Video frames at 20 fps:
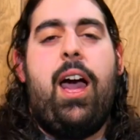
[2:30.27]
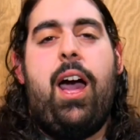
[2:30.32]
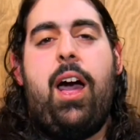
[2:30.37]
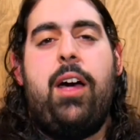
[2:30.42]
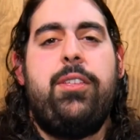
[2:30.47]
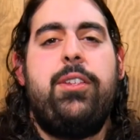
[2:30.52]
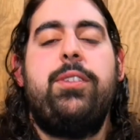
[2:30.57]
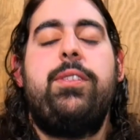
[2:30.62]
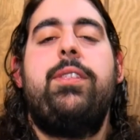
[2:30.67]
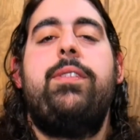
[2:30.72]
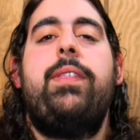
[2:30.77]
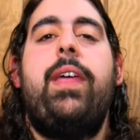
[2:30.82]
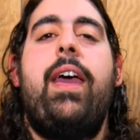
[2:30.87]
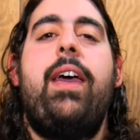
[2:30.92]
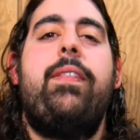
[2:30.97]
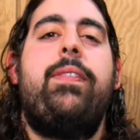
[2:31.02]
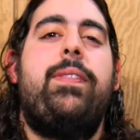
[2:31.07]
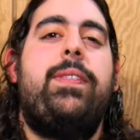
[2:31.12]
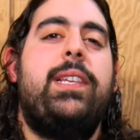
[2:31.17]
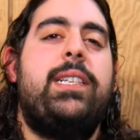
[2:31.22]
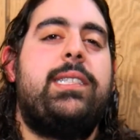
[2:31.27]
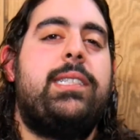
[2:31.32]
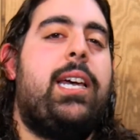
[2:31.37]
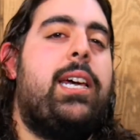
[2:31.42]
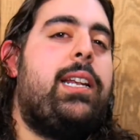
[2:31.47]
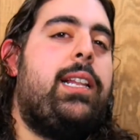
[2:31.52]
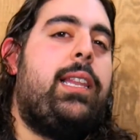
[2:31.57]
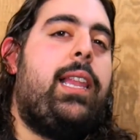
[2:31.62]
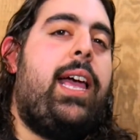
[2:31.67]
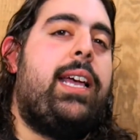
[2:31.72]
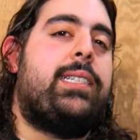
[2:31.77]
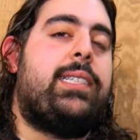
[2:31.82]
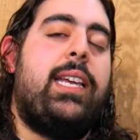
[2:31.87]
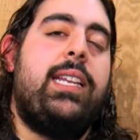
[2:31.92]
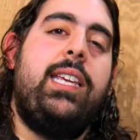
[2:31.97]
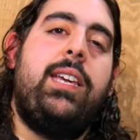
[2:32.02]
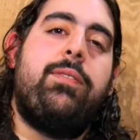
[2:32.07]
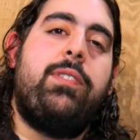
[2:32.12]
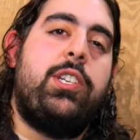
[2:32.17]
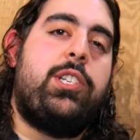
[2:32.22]
Other than that, this title lacks
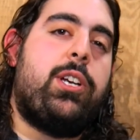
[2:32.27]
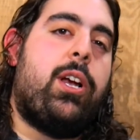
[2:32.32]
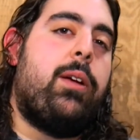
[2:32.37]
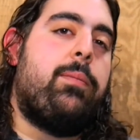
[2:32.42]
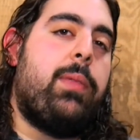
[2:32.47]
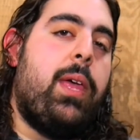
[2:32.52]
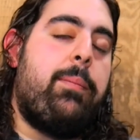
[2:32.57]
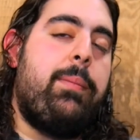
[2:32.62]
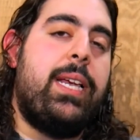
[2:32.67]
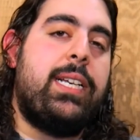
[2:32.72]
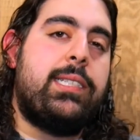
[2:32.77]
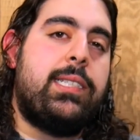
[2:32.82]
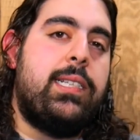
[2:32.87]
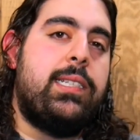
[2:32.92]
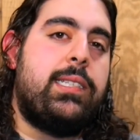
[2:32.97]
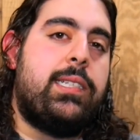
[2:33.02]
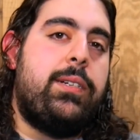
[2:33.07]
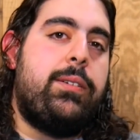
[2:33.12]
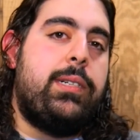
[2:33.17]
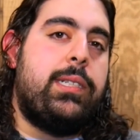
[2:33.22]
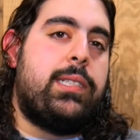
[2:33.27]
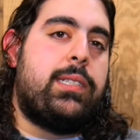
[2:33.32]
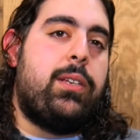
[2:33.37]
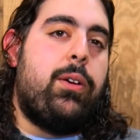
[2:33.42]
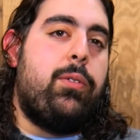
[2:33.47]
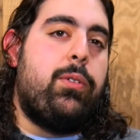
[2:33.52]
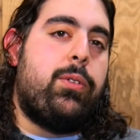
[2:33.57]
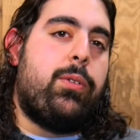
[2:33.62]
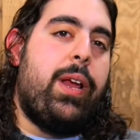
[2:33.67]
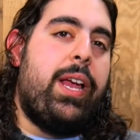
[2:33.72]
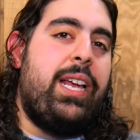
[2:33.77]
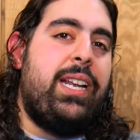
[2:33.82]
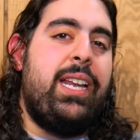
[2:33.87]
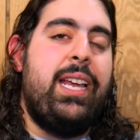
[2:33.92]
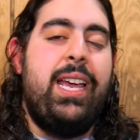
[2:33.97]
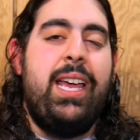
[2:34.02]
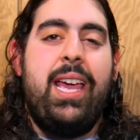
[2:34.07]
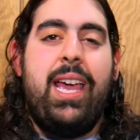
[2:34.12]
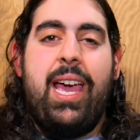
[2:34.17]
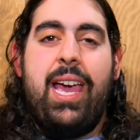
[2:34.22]
any of the charm that makes this series so great
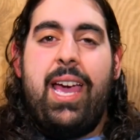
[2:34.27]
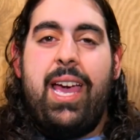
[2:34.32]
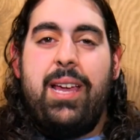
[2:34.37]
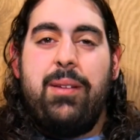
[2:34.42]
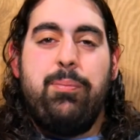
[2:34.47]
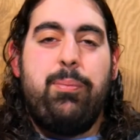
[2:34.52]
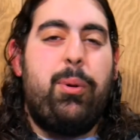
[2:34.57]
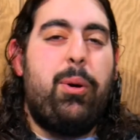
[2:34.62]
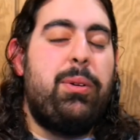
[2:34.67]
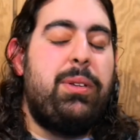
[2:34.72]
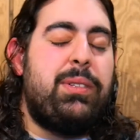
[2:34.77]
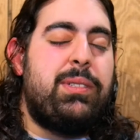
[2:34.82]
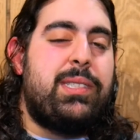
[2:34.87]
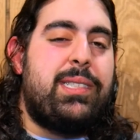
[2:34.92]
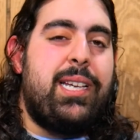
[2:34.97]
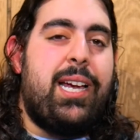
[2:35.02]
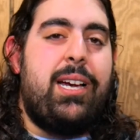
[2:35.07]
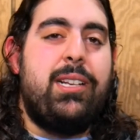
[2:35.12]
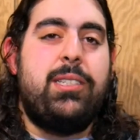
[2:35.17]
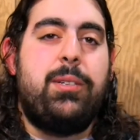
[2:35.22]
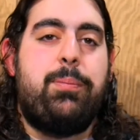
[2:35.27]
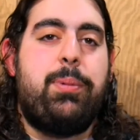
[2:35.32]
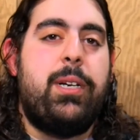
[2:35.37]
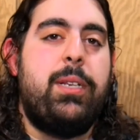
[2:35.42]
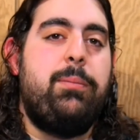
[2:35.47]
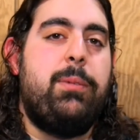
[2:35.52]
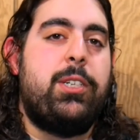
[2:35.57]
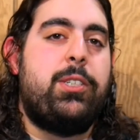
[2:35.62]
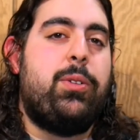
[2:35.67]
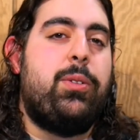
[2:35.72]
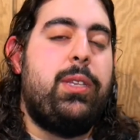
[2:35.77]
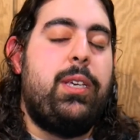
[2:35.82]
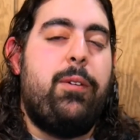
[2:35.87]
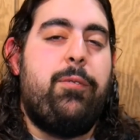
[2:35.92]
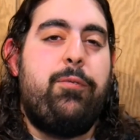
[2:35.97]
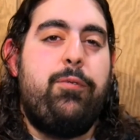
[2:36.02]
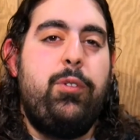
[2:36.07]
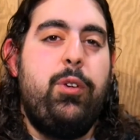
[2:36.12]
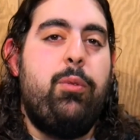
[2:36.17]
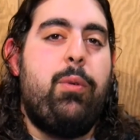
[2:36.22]
and boils down to pretty much only a
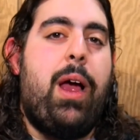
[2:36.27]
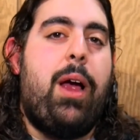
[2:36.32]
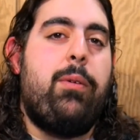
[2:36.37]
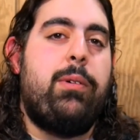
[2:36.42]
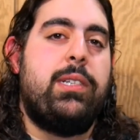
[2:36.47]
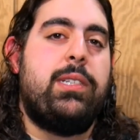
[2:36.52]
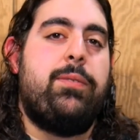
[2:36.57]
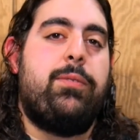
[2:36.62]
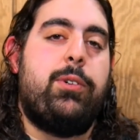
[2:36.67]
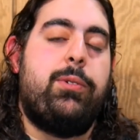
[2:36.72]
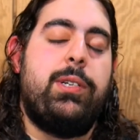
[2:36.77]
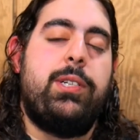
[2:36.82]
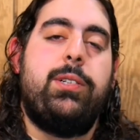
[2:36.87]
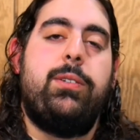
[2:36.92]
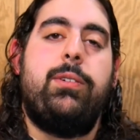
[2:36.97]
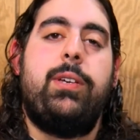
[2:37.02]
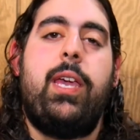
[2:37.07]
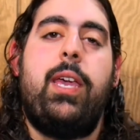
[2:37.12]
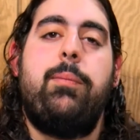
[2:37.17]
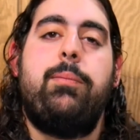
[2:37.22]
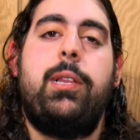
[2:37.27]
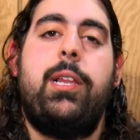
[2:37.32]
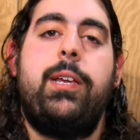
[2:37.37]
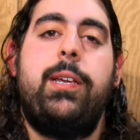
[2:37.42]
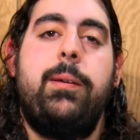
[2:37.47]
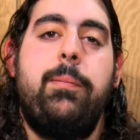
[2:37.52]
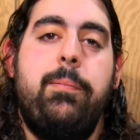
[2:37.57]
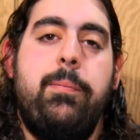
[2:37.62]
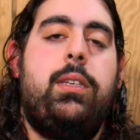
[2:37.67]
few hours of original gameplay.